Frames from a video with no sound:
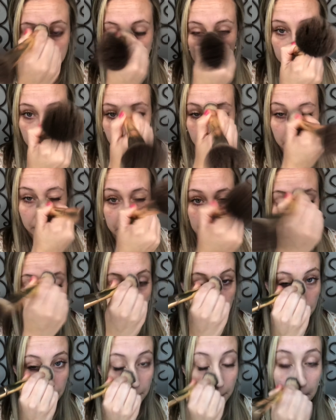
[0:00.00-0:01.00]
a lot.
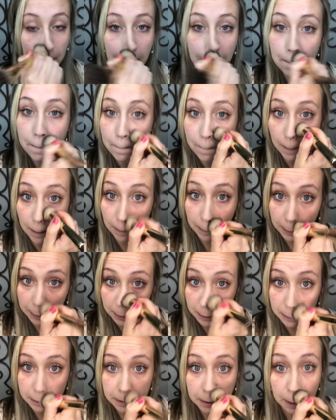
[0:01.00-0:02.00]
Probably
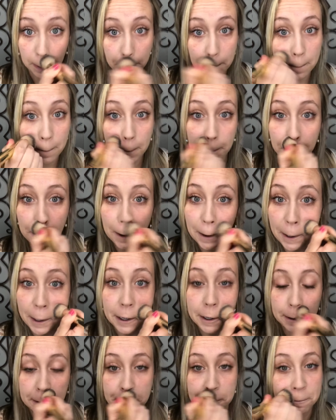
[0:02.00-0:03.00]
looks like more than it
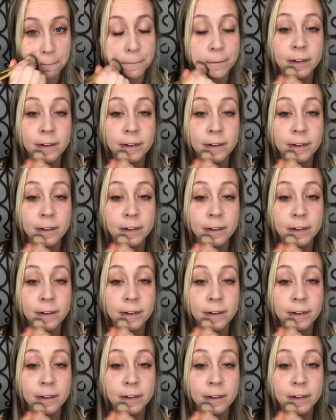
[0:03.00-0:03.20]
is.